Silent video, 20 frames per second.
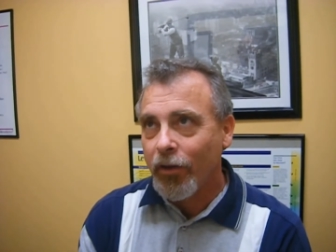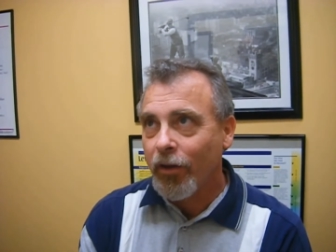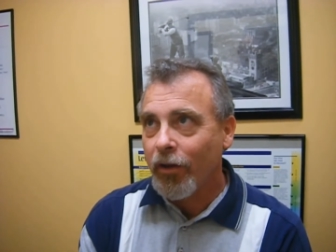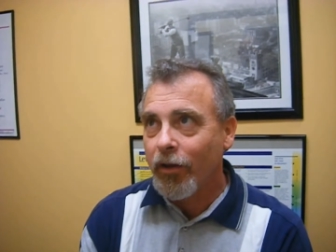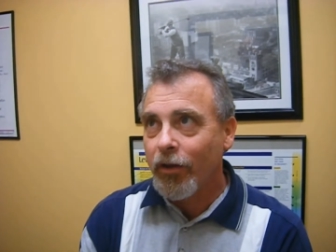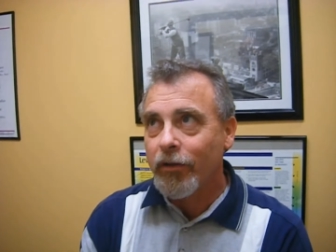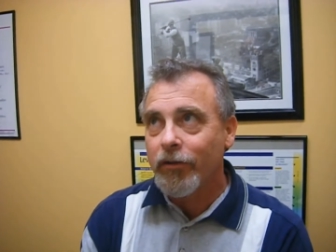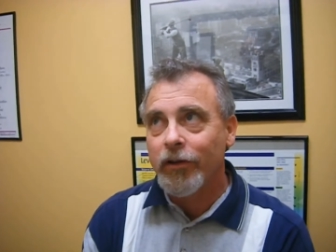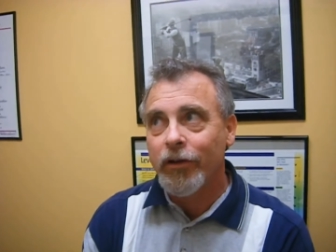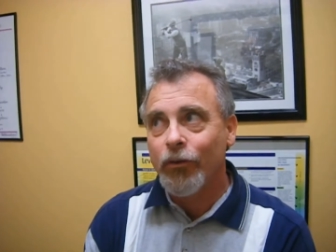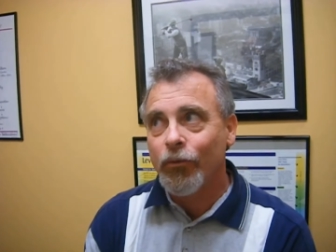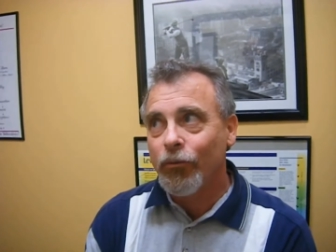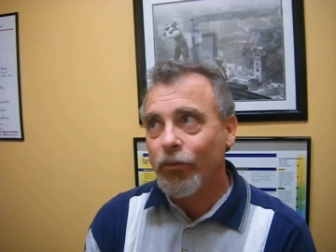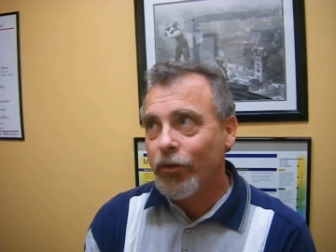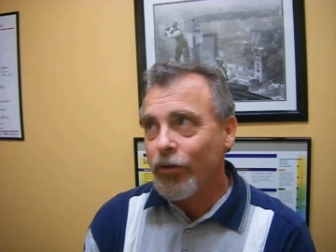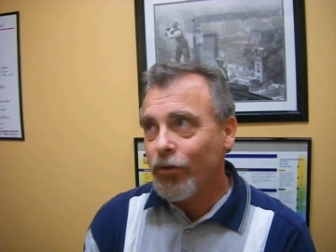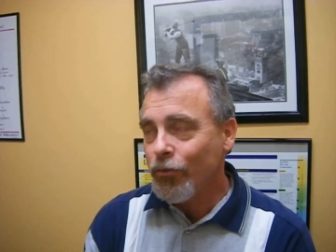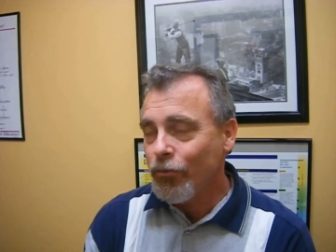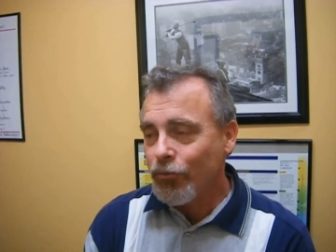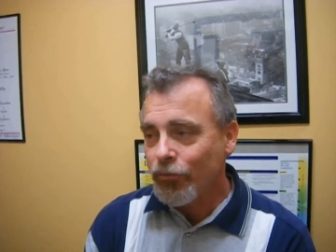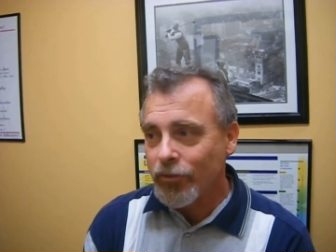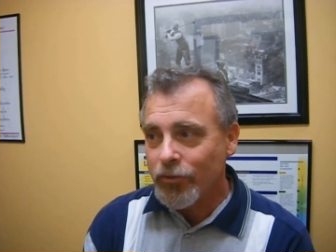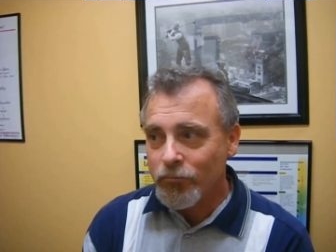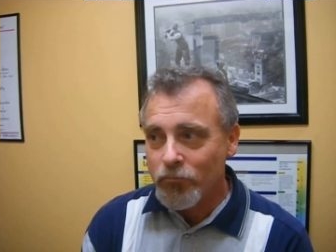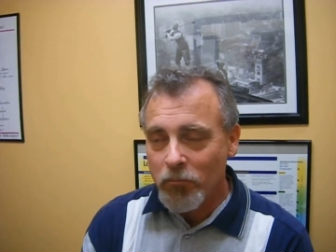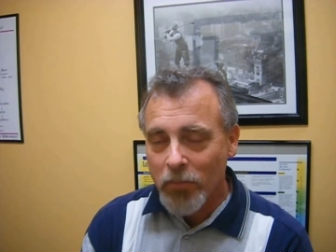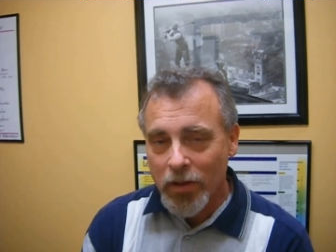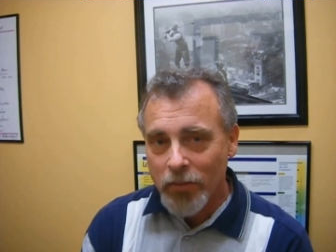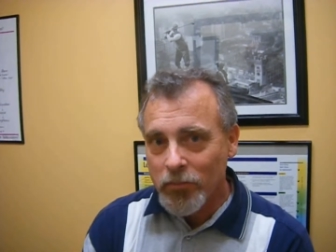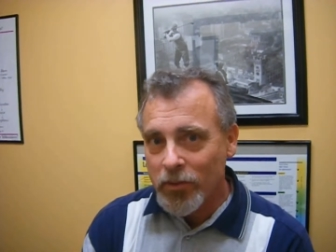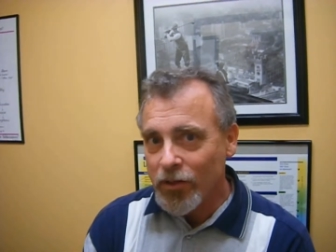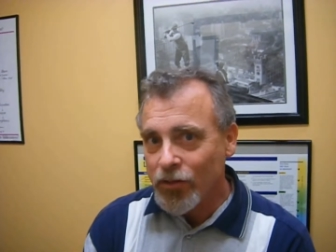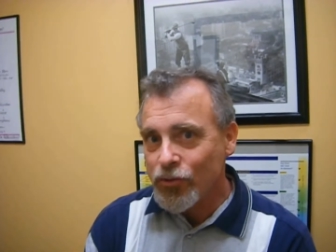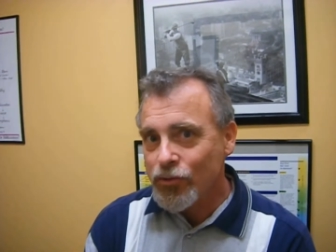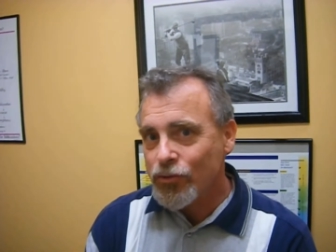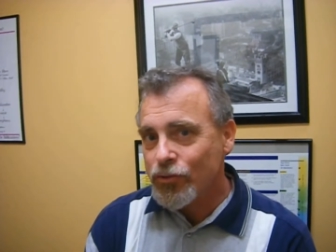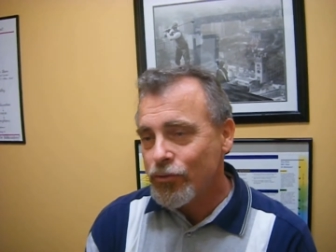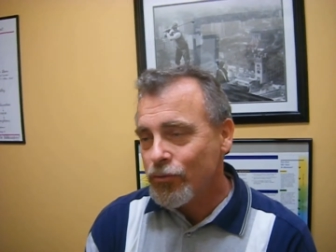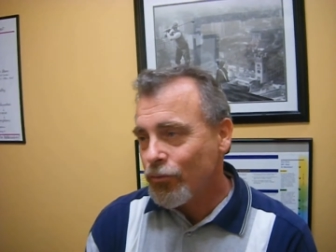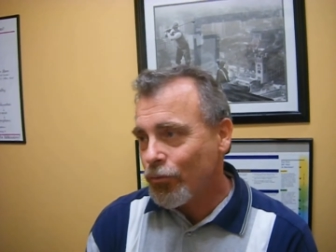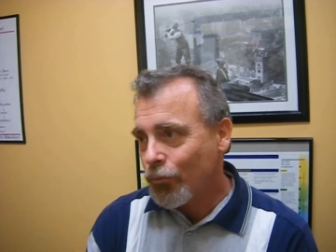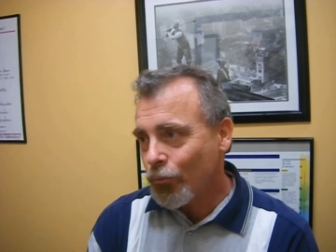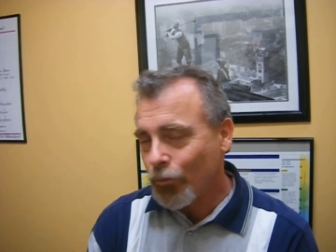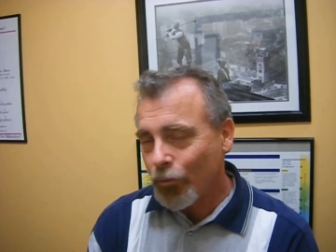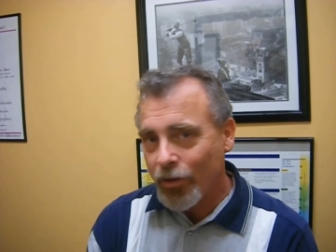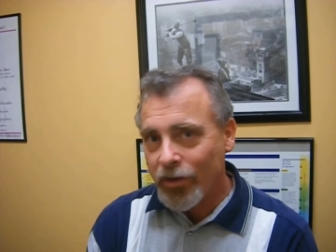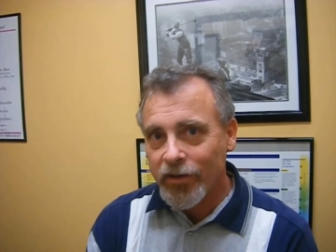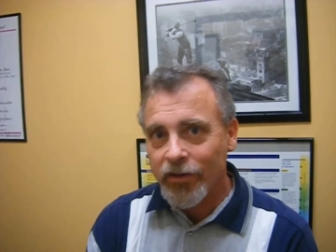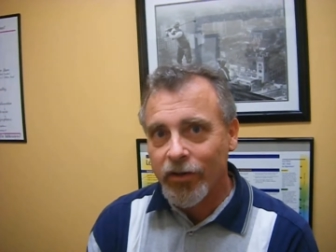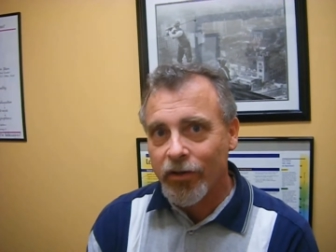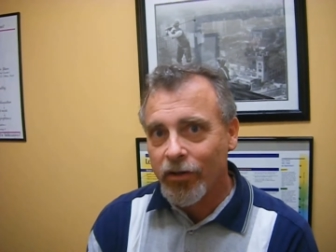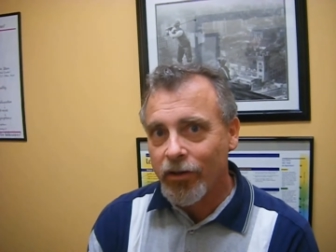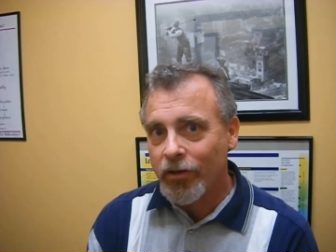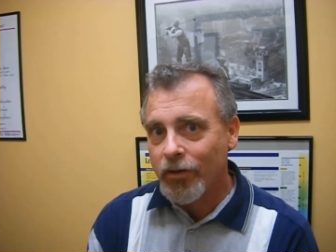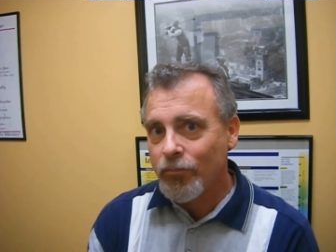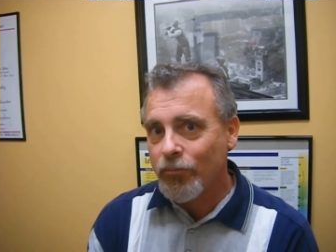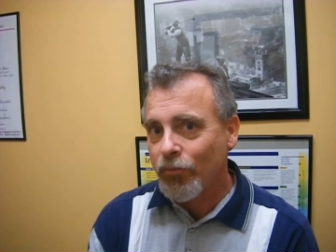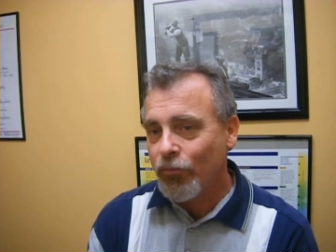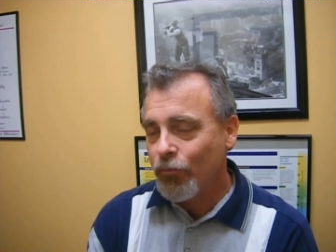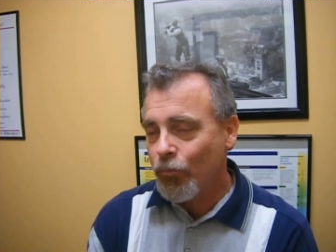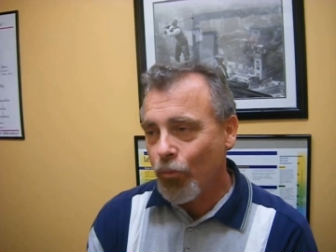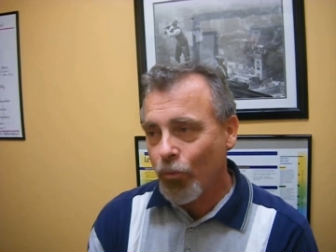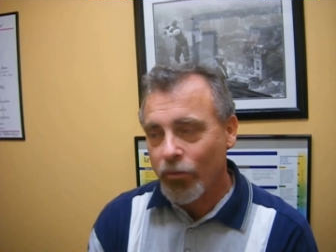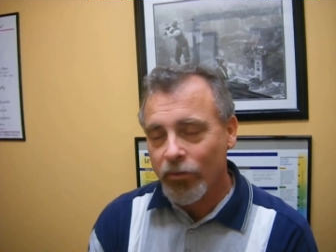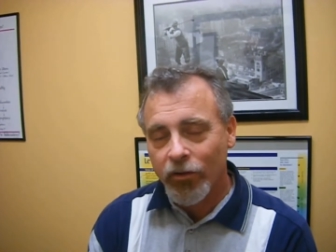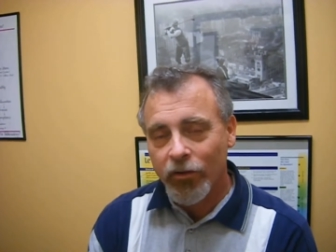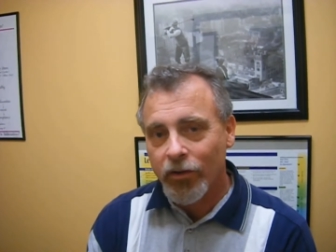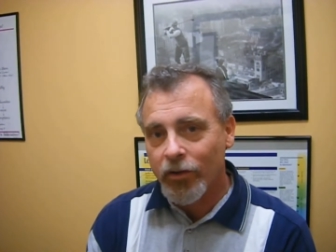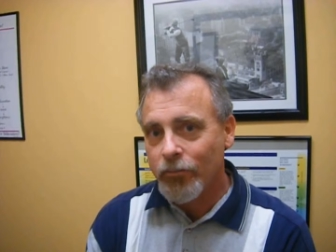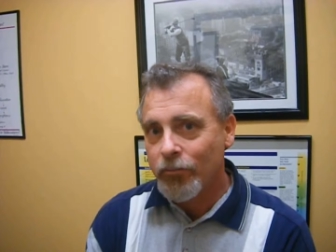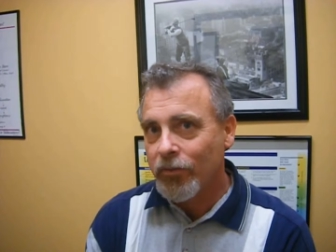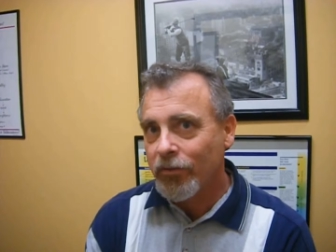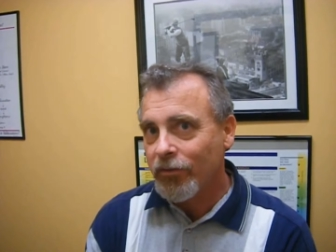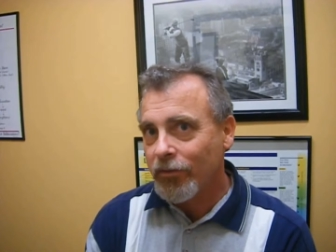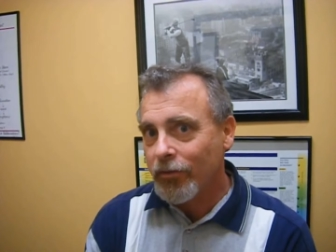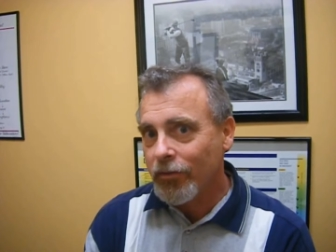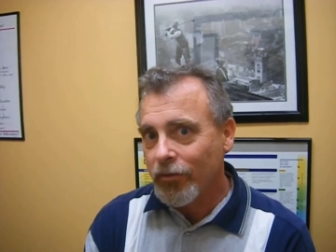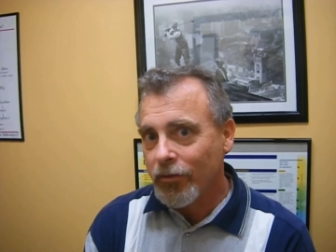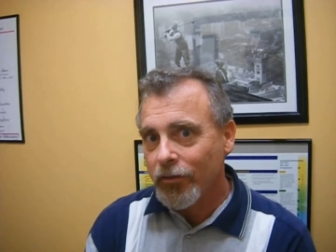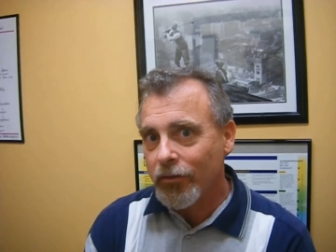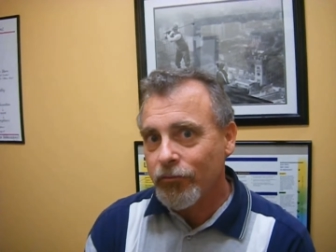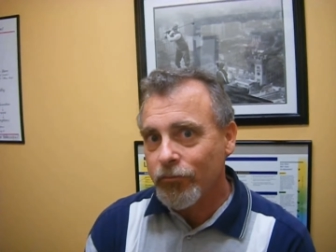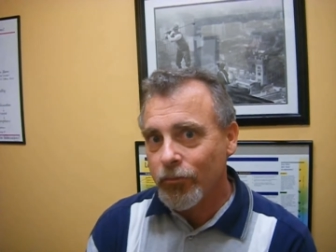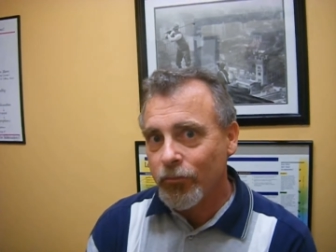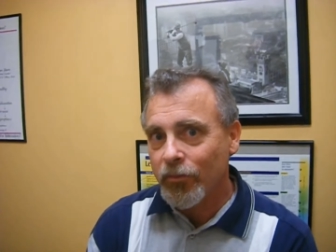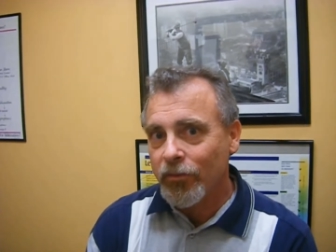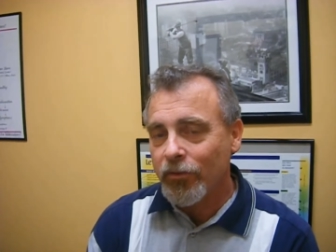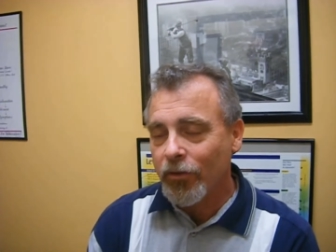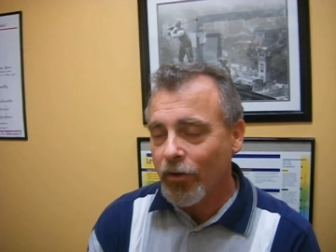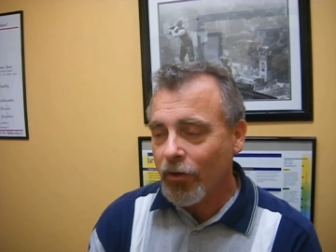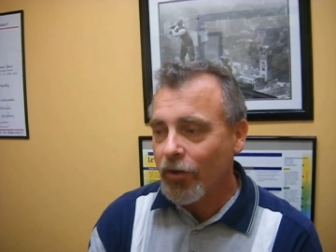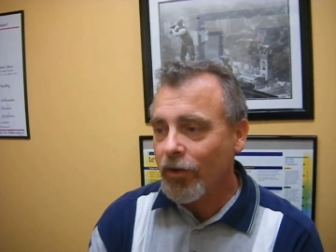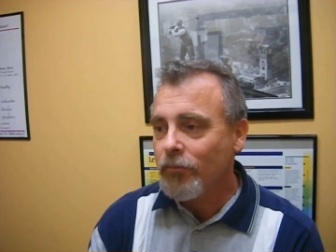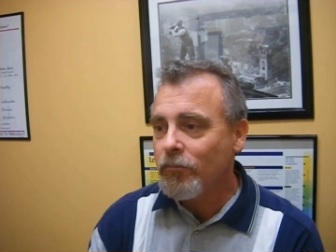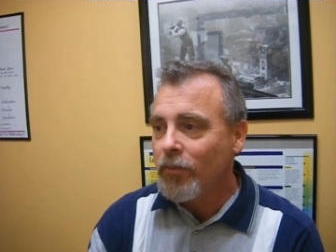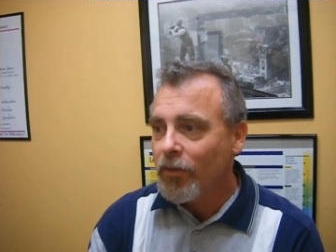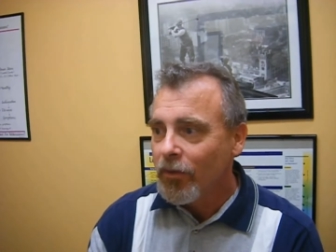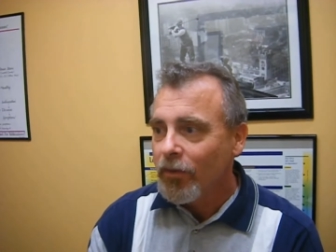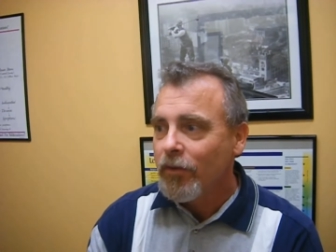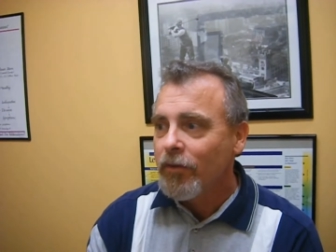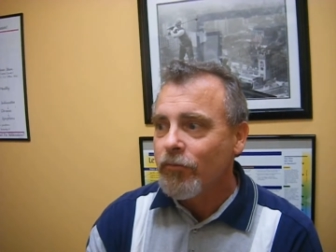and I only used it maybe 3 times, 4 times from the time